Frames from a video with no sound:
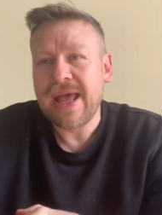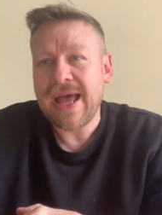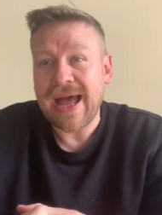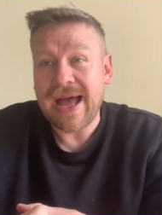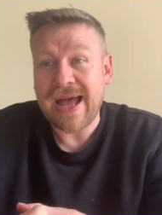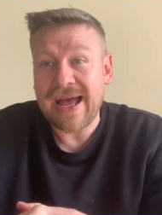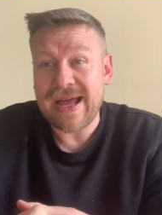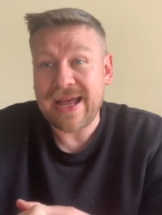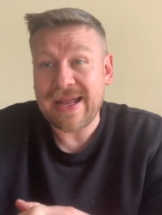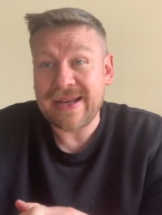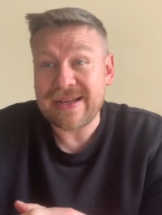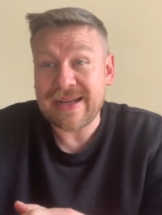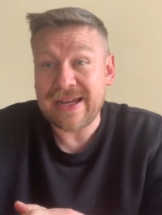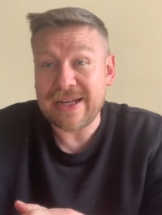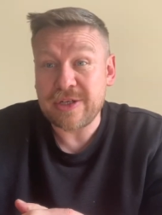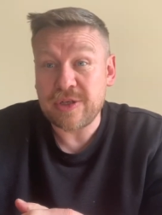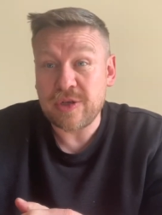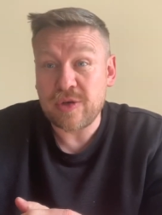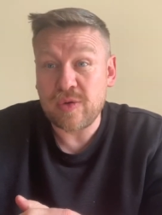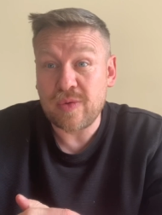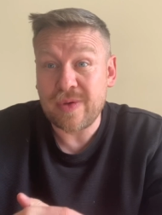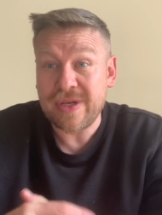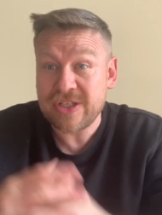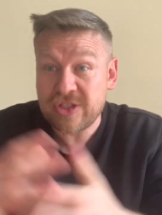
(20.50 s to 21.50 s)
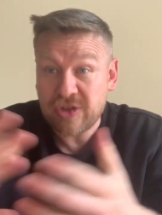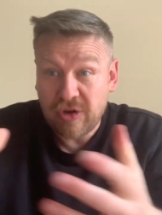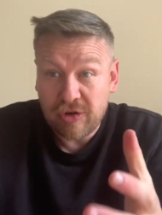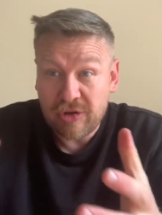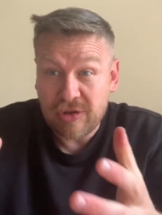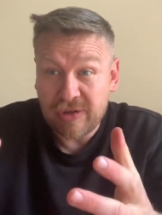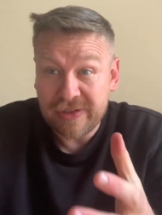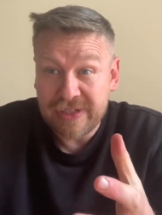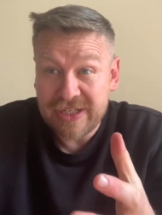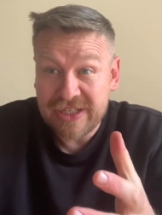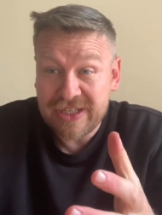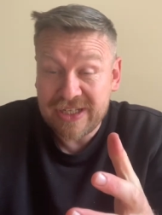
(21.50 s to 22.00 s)
and I do
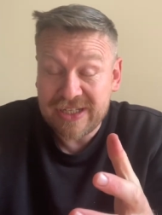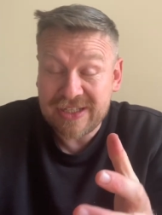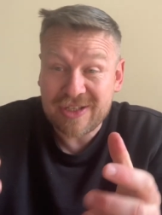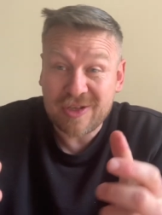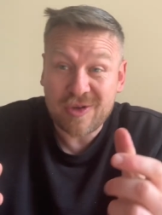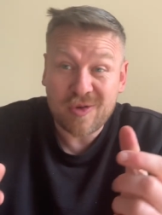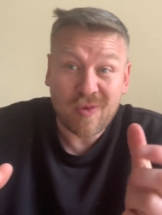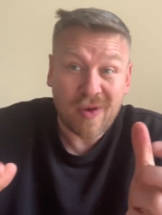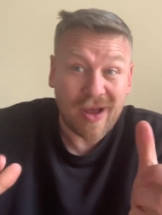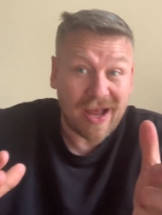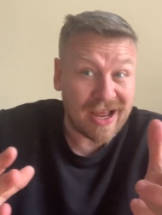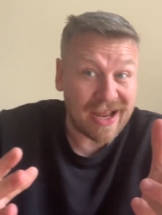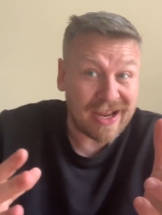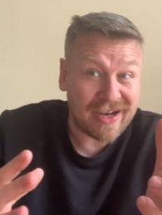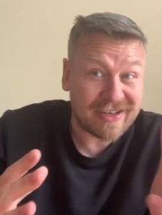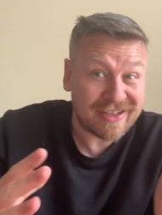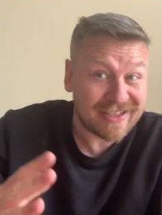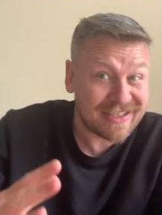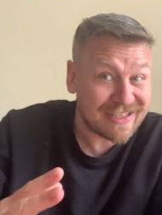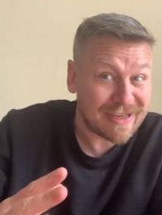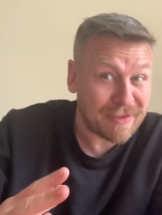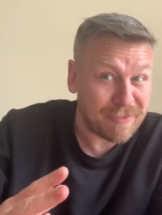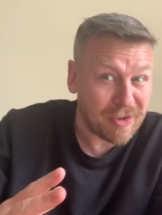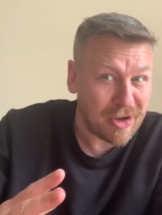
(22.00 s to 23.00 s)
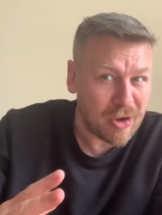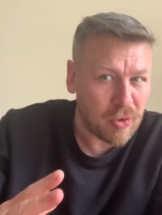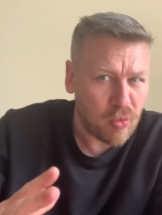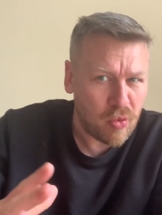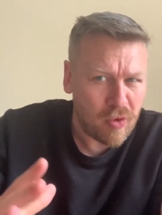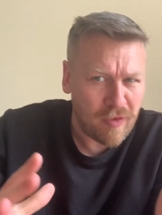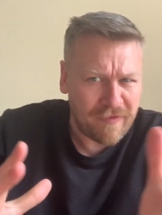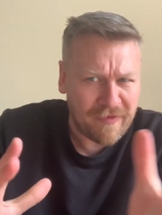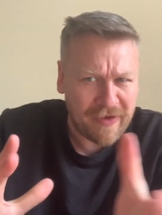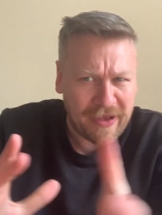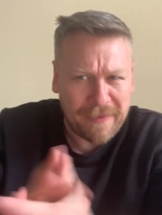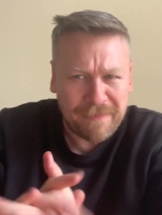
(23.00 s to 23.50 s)
historical ninjutsu and samurai
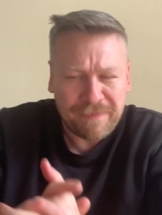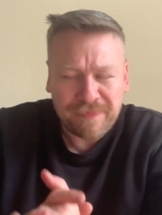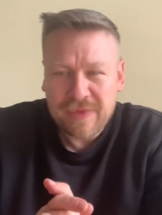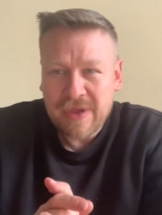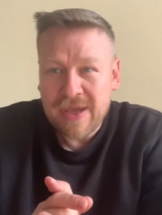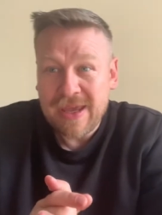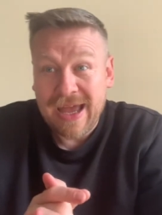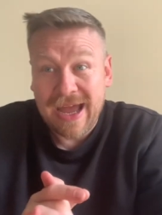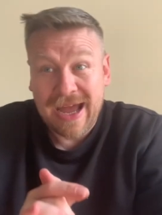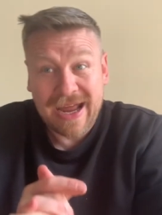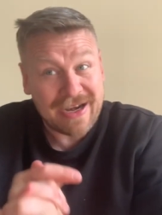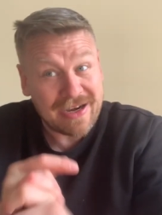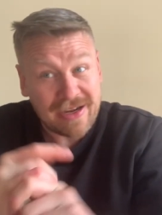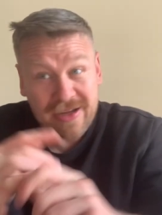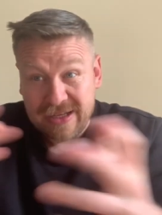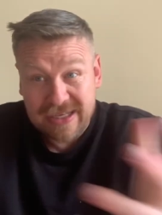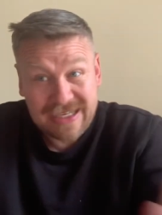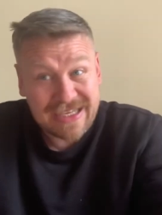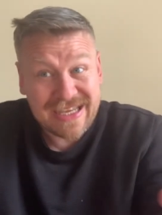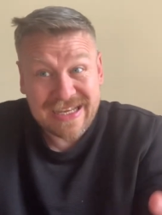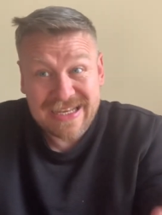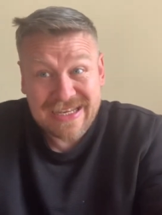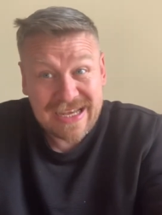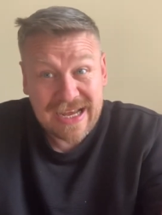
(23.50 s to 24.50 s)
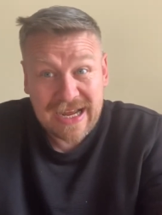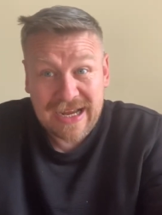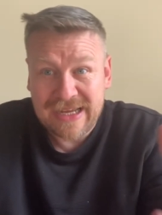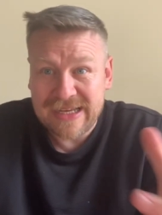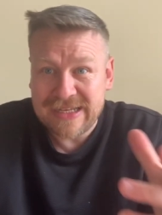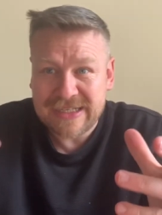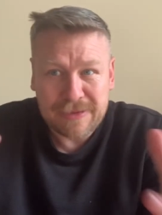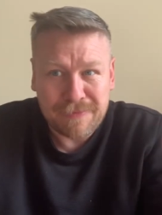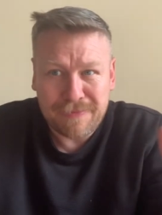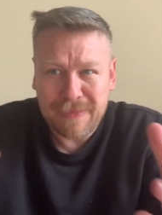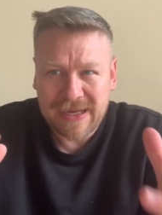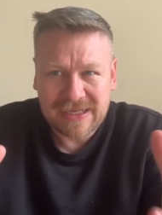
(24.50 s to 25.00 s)
warfare, and yin yang
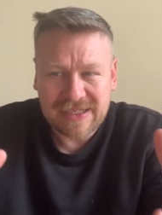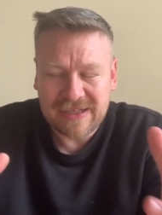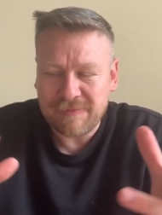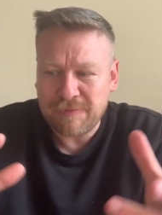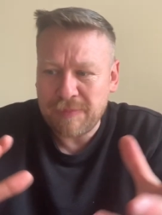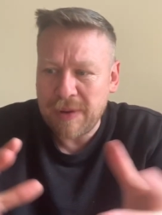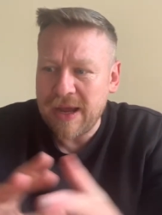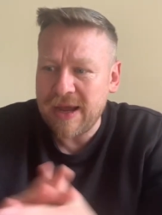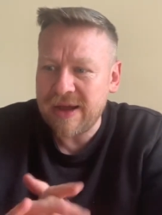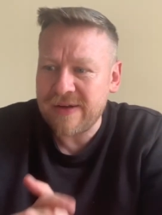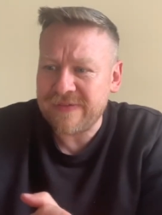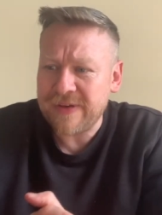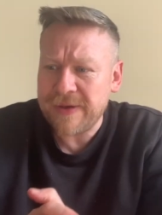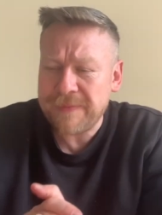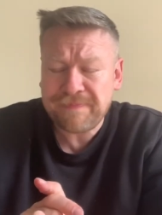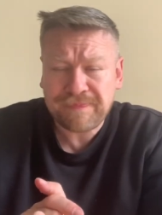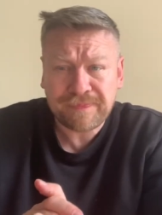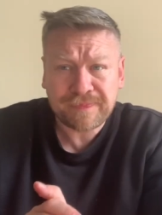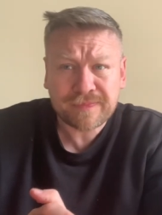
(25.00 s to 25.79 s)
is a massive part of it.